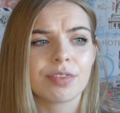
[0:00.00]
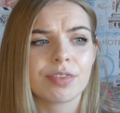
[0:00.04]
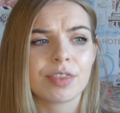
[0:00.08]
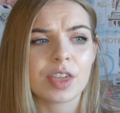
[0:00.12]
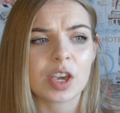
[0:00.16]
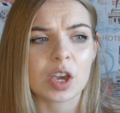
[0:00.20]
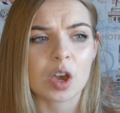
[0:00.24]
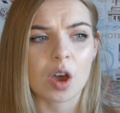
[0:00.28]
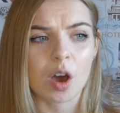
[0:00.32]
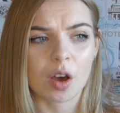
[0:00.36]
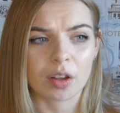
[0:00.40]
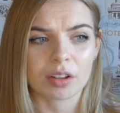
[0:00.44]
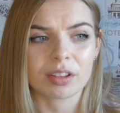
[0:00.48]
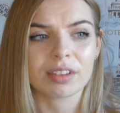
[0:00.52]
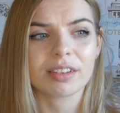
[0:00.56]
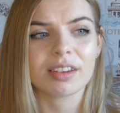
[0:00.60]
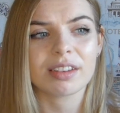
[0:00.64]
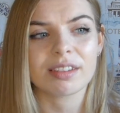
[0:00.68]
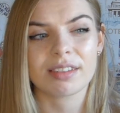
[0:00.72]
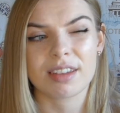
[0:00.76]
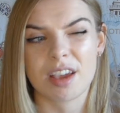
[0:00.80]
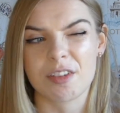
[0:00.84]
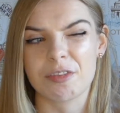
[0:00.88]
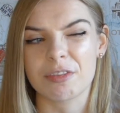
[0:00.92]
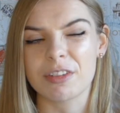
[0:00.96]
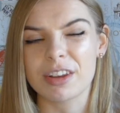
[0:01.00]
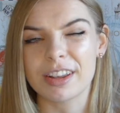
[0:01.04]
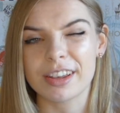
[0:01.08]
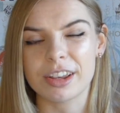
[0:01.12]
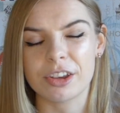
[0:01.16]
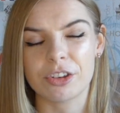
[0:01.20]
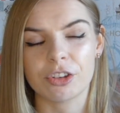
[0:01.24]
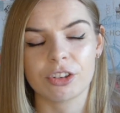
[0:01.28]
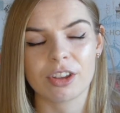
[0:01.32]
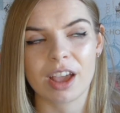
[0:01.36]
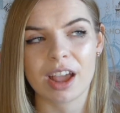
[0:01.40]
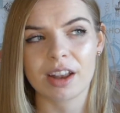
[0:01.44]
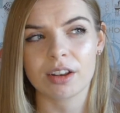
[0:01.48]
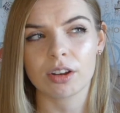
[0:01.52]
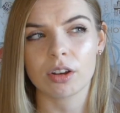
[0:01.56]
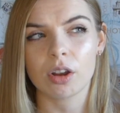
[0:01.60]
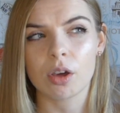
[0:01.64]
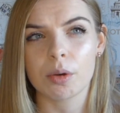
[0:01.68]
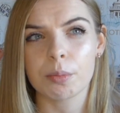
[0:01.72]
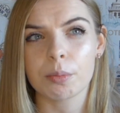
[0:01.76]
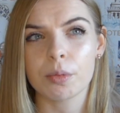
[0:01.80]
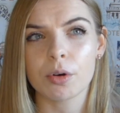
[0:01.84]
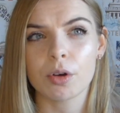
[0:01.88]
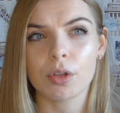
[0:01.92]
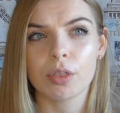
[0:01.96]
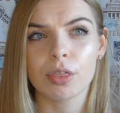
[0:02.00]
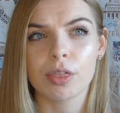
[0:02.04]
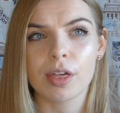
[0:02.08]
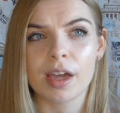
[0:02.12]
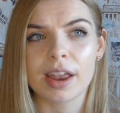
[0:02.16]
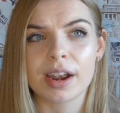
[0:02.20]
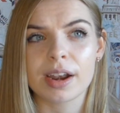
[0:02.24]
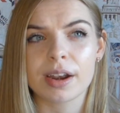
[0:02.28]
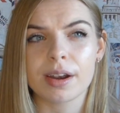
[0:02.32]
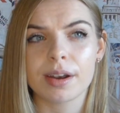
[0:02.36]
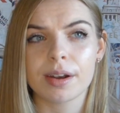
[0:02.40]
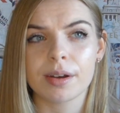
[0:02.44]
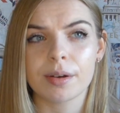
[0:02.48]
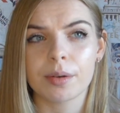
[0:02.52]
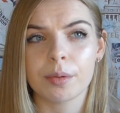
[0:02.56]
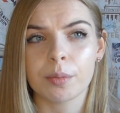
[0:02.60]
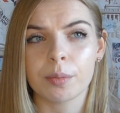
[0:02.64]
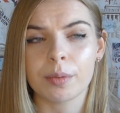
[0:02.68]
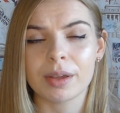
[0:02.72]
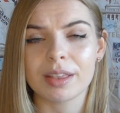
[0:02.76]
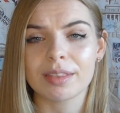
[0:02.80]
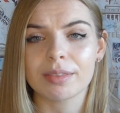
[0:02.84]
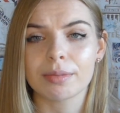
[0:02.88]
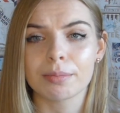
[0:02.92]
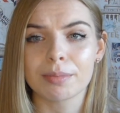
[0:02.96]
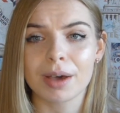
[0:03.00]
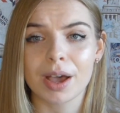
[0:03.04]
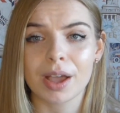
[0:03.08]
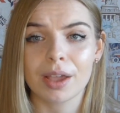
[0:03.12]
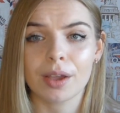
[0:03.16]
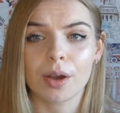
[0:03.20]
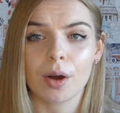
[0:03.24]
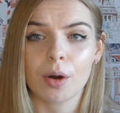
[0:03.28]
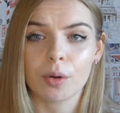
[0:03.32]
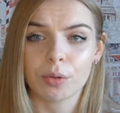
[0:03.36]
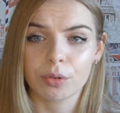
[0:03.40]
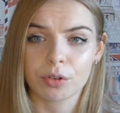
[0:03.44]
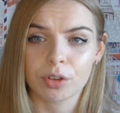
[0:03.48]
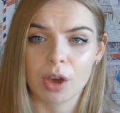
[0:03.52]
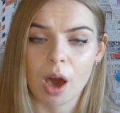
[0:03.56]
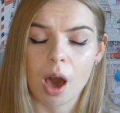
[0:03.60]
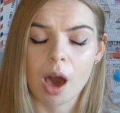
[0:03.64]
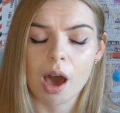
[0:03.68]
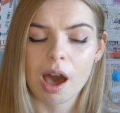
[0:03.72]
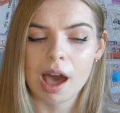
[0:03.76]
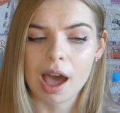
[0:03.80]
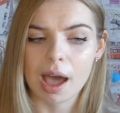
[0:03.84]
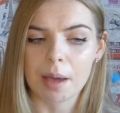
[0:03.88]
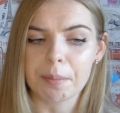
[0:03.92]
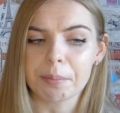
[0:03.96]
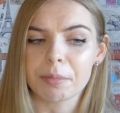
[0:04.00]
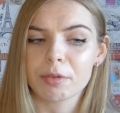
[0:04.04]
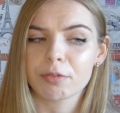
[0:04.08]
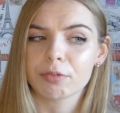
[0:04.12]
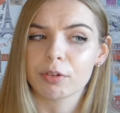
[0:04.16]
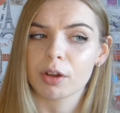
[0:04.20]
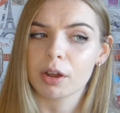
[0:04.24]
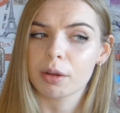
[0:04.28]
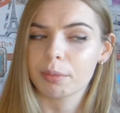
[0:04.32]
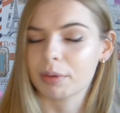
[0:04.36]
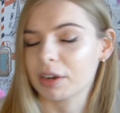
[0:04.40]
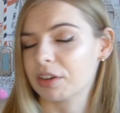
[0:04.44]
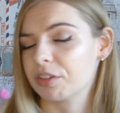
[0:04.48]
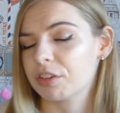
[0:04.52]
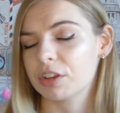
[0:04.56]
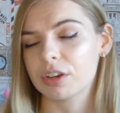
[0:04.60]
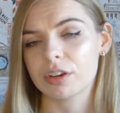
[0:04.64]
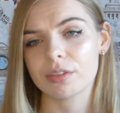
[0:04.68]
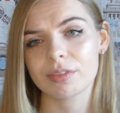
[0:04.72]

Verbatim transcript: the cost is definitely shared a lot more than with my old car and before I went to